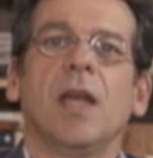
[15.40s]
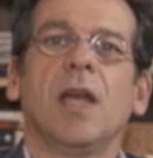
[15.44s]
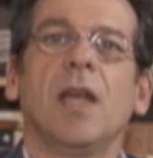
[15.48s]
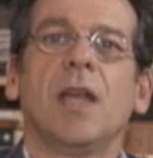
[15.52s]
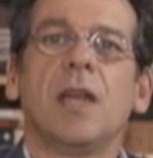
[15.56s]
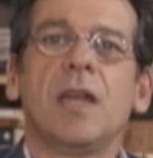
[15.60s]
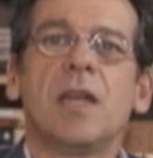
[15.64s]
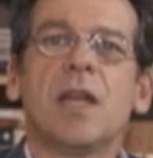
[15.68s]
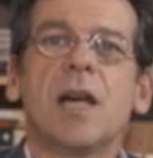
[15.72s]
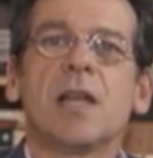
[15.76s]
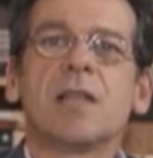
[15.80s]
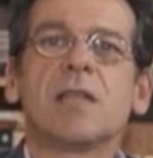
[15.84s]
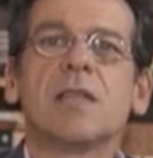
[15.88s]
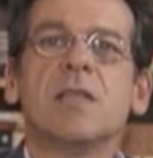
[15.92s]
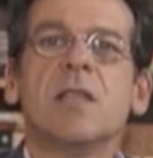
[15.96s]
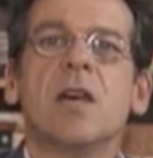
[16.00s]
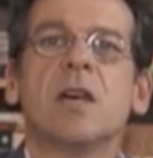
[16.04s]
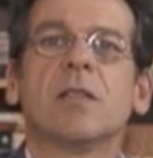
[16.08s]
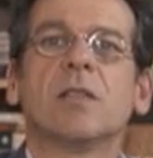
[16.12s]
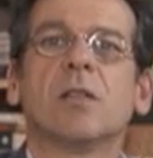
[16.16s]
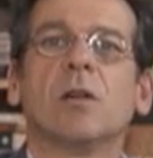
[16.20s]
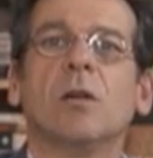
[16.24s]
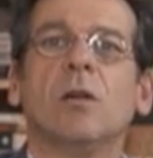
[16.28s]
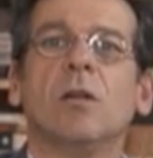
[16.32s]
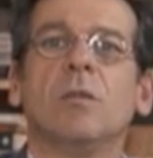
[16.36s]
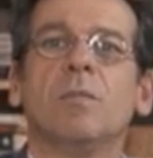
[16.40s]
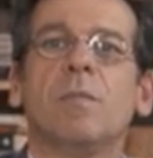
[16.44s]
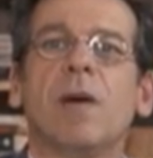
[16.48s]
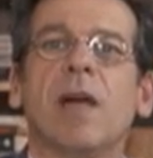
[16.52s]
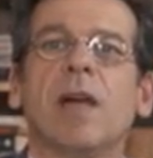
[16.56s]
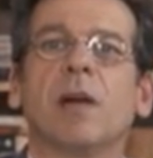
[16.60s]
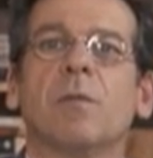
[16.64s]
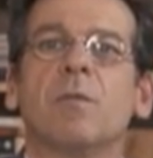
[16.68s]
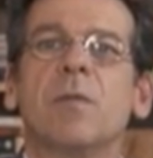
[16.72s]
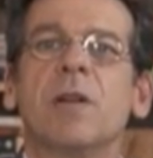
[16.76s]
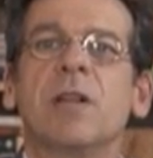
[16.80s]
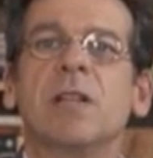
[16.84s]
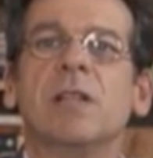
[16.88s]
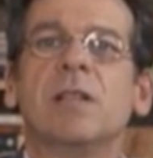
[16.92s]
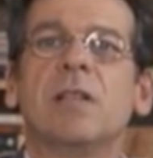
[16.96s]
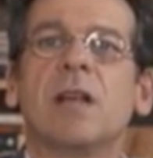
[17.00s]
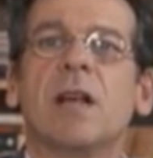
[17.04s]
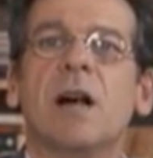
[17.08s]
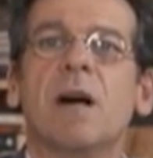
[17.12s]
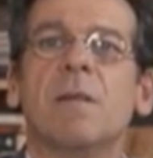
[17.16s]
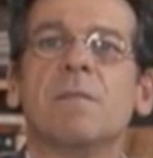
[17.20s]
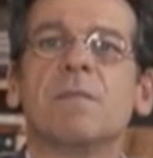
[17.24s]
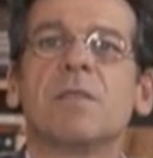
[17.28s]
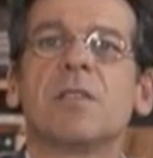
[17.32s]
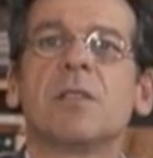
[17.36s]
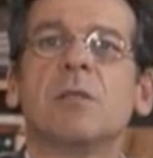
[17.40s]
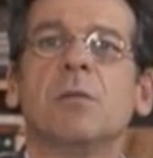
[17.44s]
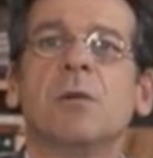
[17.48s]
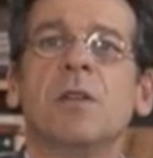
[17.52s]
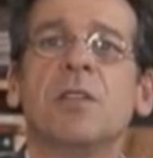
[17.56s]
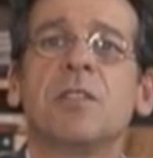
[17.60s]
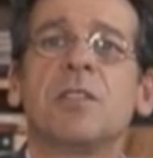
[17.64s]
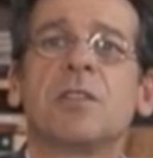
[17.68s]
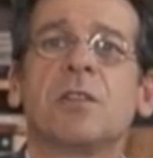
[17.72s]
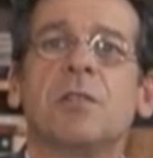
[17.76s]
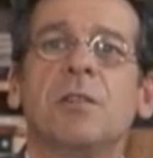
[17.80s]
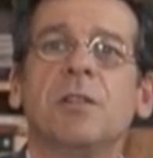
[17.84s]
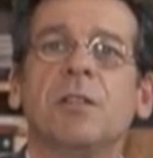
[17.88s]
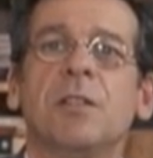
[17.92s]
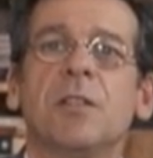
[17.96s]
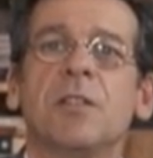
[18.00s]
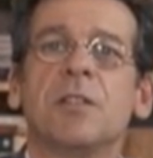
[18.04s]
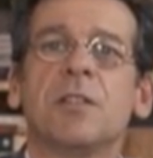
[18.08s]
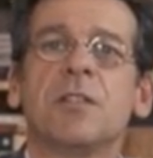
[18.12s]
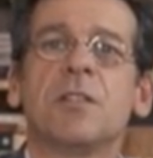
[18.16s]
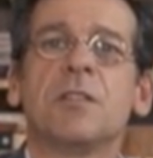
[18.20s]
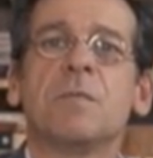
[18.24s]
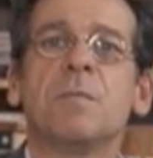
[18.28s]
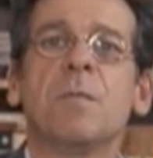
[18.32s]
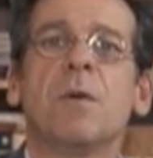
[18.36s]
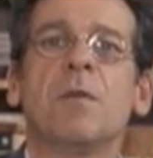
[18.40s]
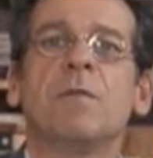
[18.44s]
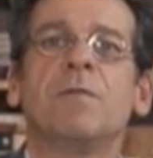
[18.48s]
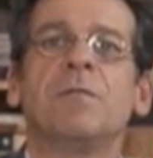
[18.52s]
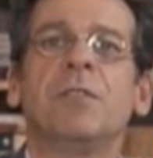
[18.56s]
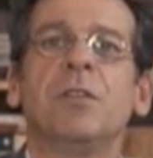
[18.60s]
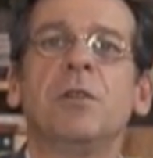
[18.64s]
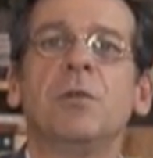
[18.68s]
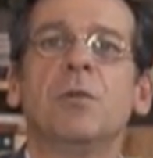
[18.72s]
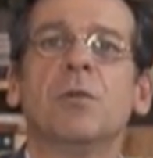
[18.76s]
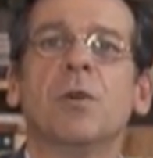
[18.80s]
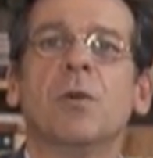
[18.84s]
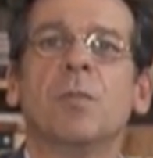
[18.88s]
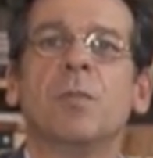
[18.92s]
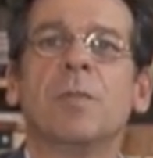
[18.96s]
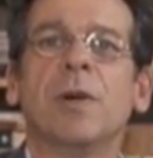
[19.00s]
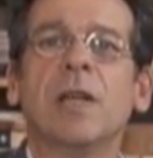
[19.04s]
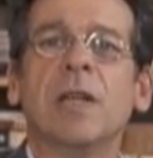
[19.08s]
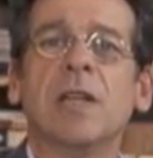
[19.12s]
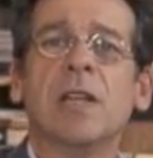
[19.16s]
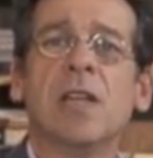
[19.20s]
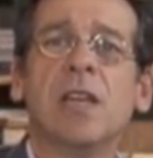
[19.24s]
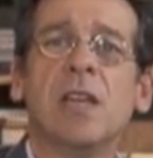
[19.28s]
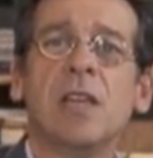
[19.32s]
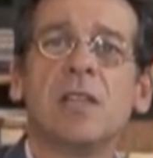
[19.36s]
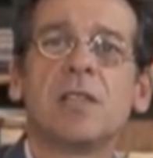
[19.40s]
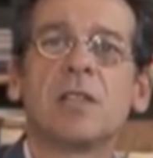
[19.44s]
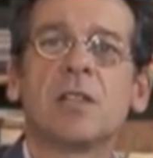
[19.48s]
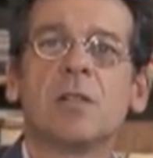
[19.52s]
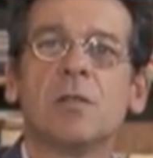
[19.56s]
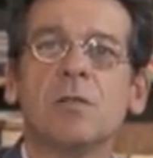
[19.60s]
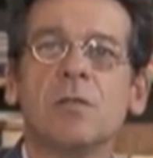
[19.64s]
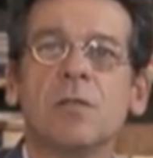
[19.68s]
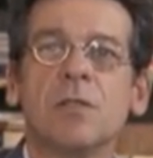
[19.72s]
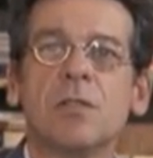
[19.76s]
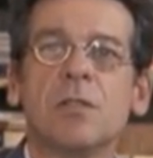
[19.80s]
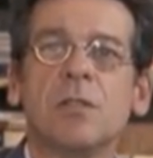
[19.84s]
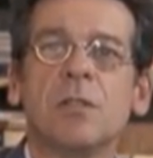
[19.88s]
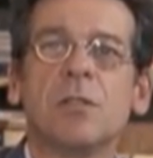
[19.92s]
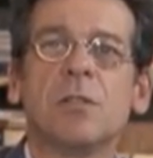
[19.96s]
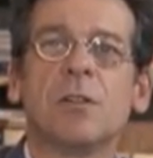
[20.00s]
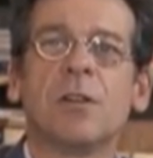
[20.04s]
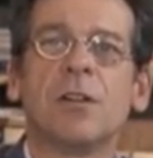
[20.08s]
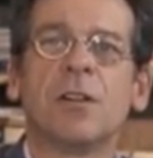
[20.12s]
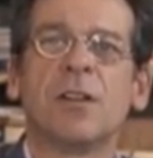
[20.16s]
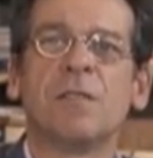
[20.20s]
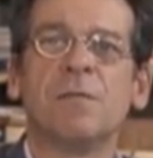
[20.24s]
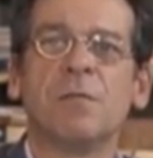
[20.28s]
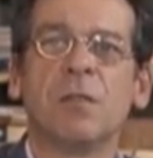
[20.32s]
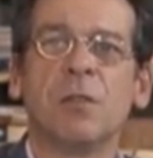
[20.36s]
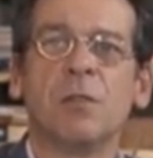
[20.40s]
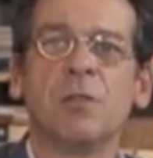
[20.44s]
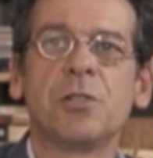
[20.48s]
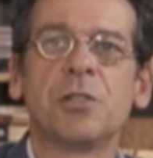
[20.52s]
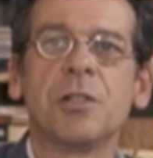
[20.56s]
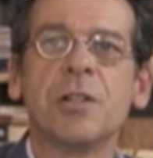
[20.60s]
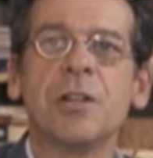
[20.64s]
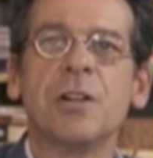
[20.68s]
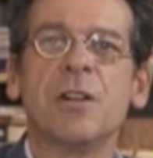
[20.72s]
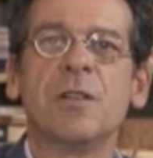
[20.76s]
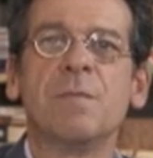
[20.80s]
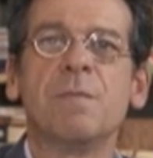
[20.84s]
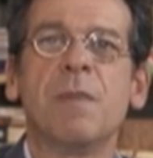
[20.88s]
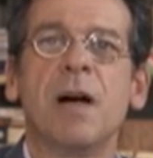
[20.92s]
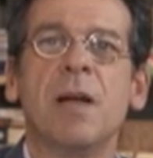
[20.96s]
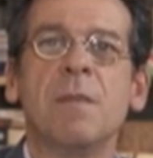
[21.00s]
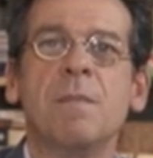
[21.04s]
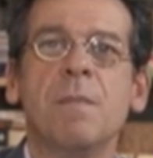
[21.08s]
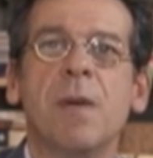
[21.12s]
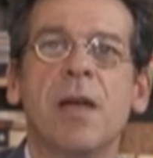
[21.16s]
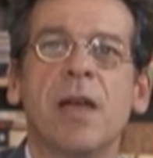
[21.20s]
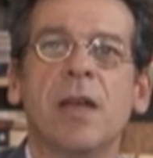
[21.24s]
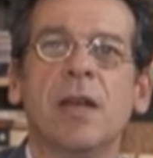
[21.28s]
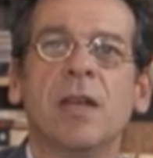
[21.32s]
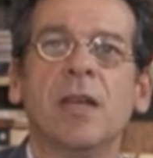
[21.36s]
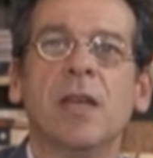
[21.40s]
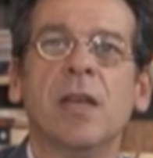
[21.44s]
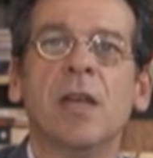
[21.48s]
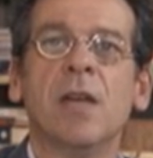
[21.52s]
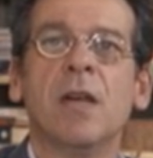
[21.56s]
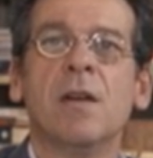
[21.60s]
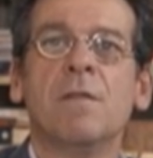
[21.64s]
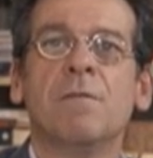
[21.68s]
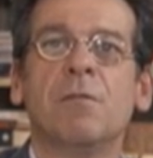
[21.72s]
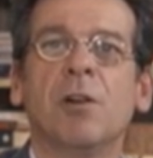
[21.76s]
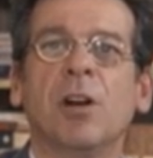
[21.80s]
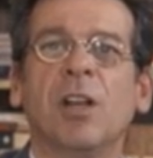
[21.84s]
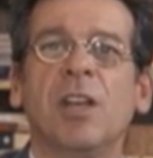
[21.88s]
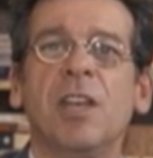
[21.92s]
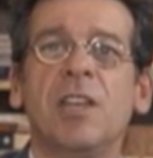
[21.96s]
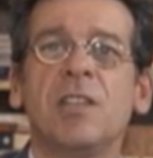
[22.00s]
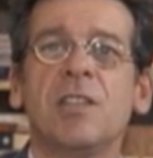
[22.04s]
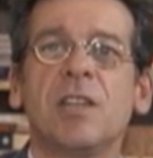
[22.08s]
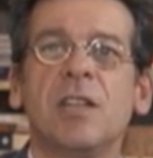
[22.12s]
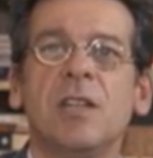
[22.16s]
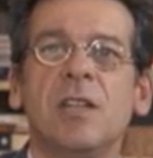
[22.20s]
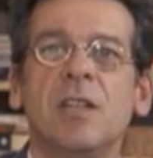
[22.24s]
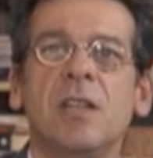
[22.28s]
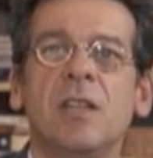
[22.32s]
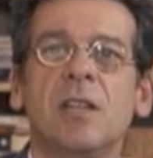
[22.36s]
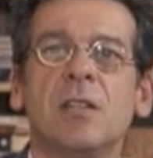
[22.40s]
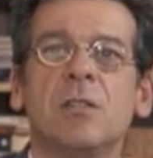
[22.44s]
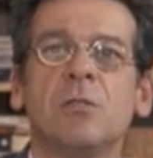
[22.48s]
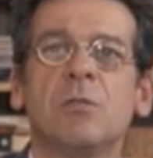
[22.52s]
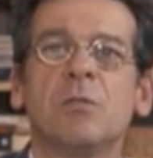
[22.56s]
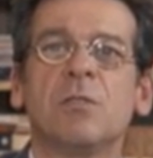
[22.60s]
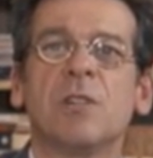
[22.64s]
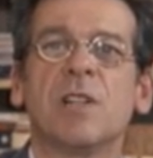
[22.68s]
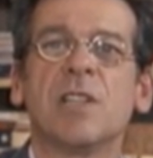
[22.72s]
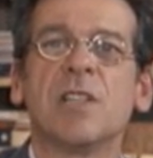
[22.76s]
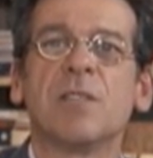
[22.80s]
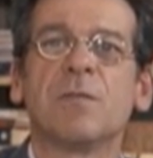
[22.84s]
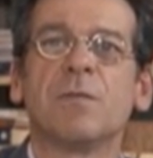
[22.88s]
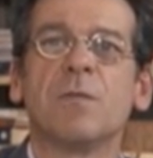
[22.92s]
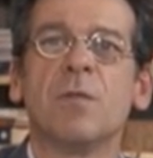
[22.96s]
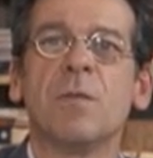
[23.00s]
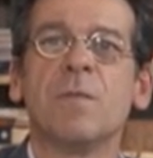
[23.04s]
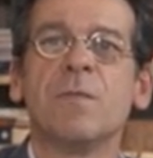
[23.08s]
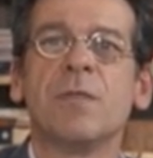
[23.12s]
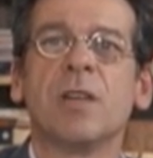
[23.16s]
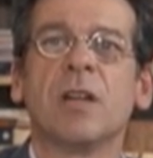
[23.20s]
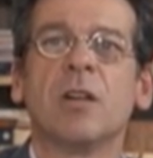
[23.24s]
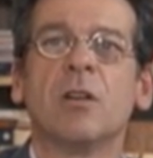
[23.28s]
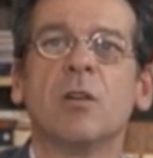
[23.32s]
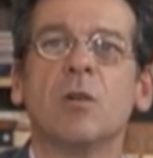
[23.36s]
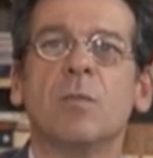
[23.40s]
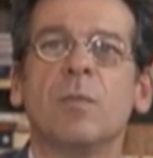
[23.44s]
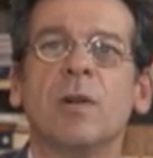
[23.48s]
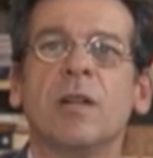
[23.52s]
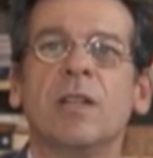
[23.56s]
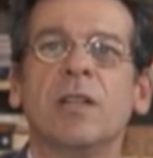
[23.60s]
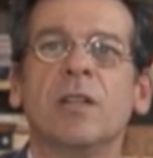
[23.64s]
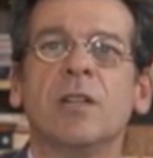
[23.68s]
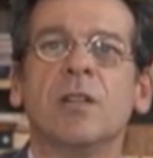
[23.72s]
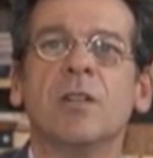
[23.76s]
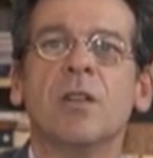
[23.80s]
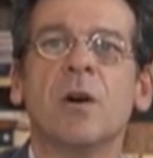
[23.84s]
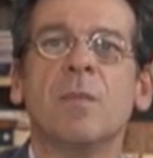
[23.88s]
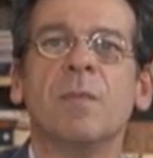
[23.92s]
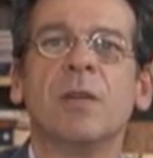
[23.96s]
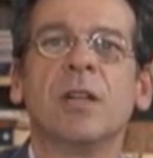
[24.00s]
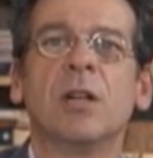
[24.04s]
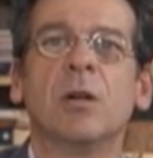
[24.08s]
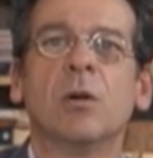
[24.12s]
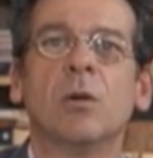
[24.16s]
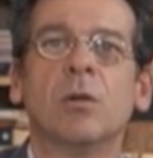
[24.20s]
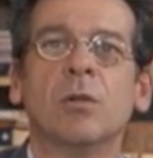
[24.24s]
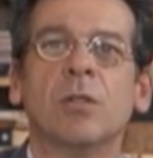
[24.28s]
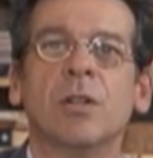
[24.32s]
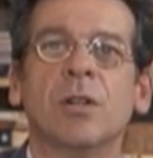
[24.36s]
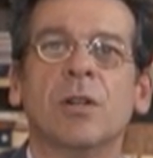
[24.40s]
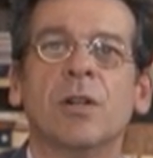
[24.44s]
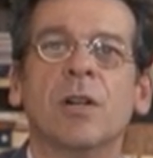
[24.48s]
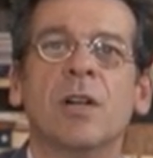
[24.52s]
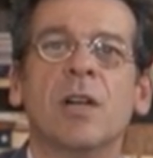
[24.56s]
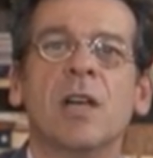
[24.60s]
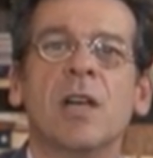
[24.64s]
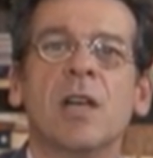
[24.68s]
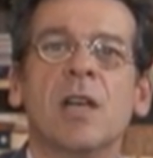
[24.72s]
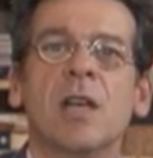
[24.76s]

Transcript: He does not hold back when it comes to his criticism of Europe, and he is considered revolutionary by many for his idea to transform the global economic order.